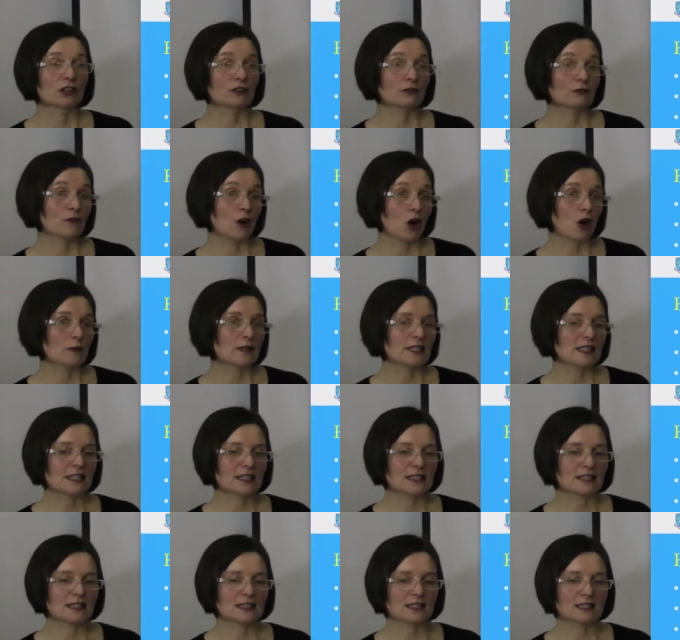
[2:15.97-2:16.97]

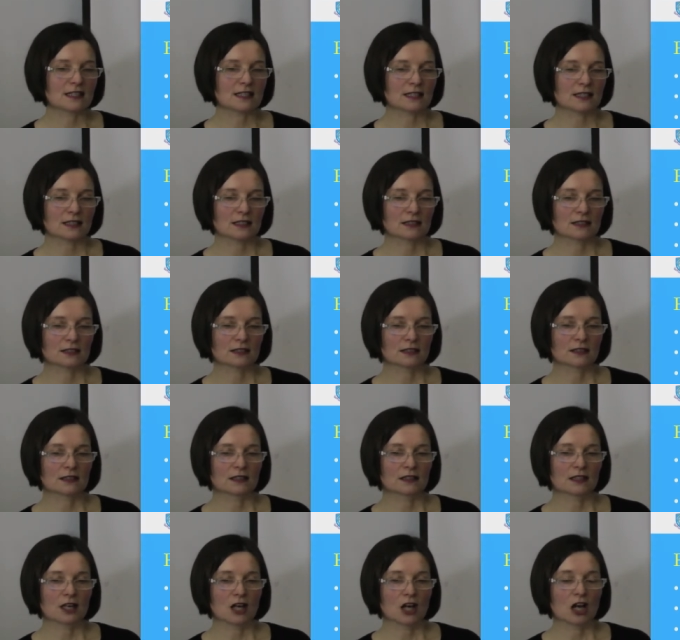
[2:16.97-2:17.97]
pharmacists,
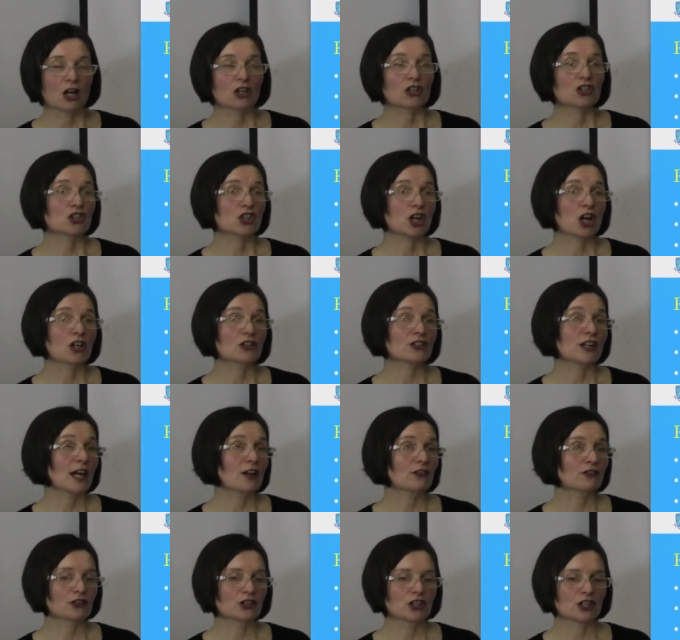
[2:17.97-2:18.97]
child
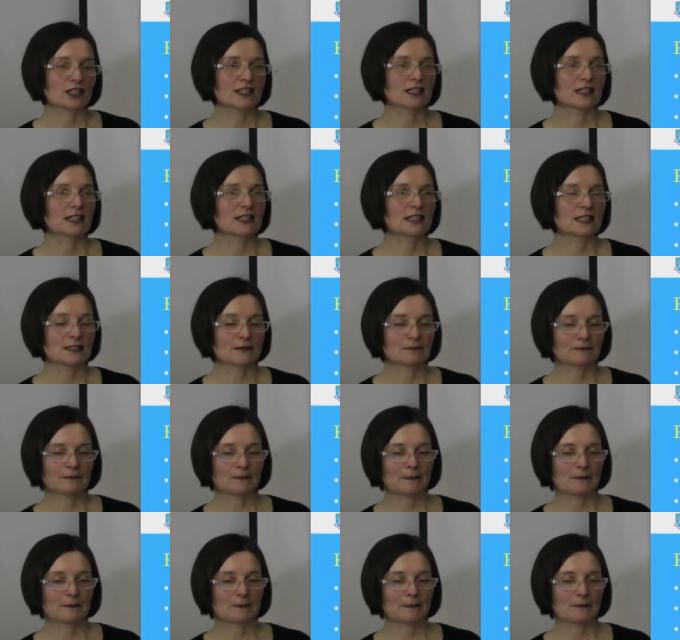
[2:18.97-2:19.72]
health nurses.